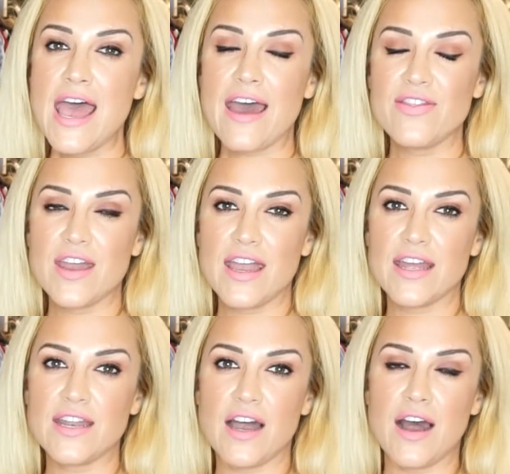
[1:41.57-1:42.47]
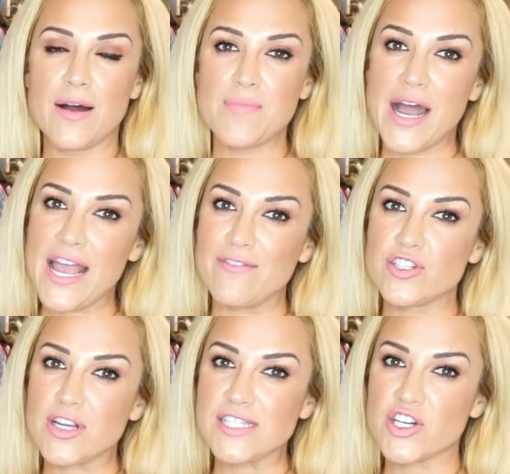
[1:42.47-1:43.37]
And then I have a
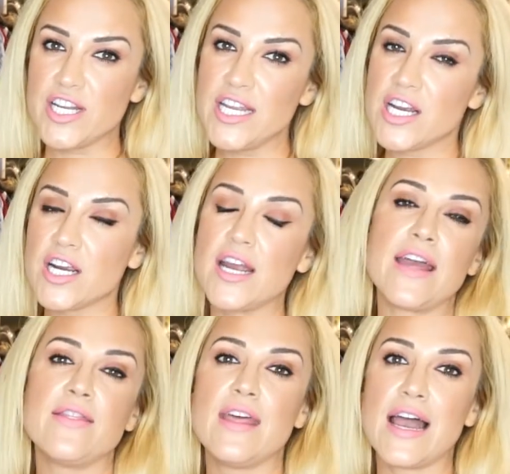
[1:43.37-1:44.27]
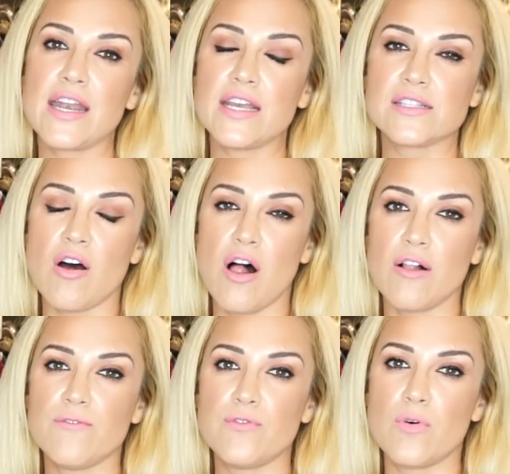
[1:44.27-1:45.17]
dresser in here, and that is
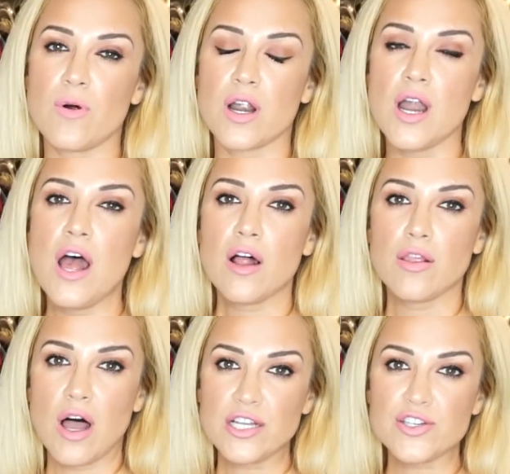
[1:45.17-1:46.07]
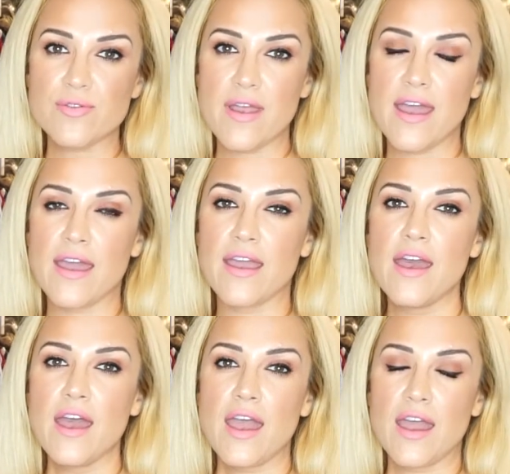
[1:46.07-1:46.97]
all for
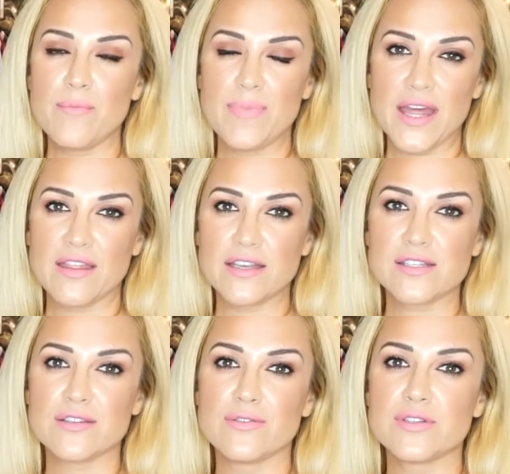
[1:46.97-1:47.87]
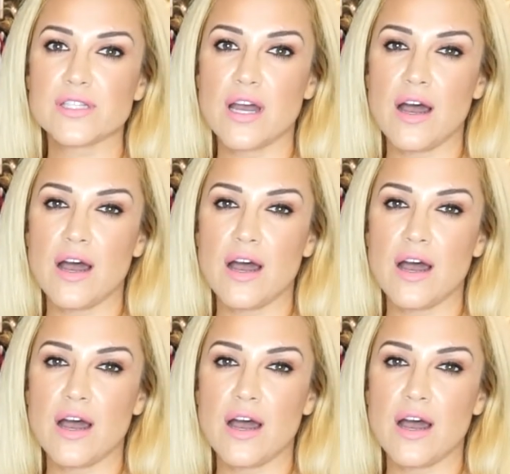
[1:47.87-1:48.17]
lingerie and bathing suits.